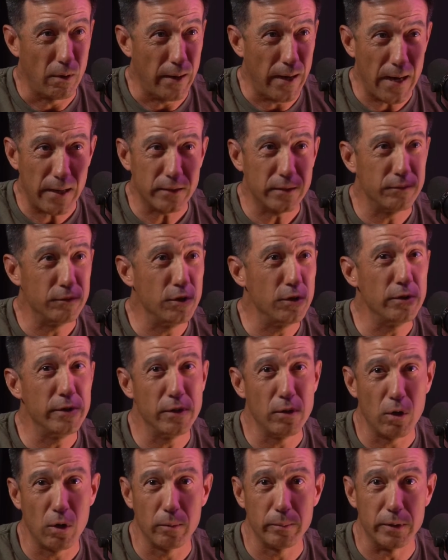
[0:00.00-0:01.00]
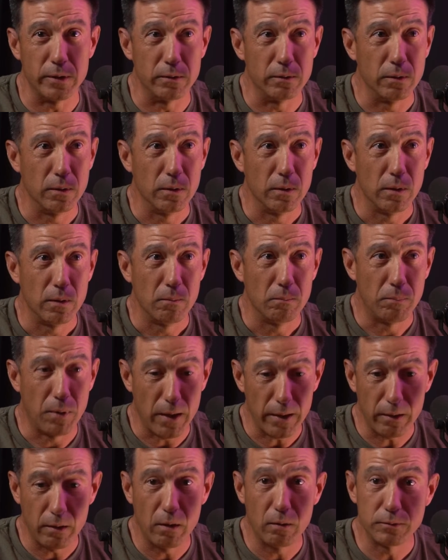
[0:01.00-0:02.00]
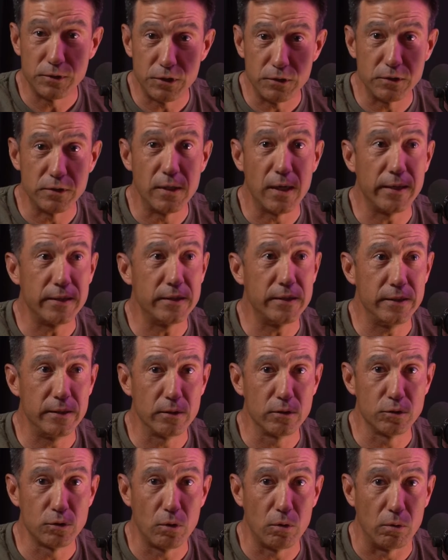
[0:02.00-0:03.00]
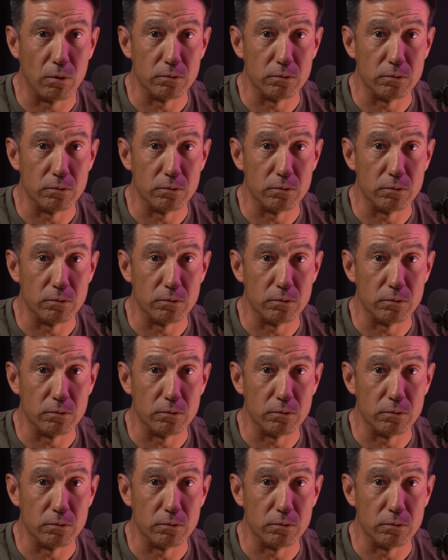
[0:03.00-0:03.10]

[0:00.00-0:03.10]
Active duty Army. Bought a home when she was 19 years old.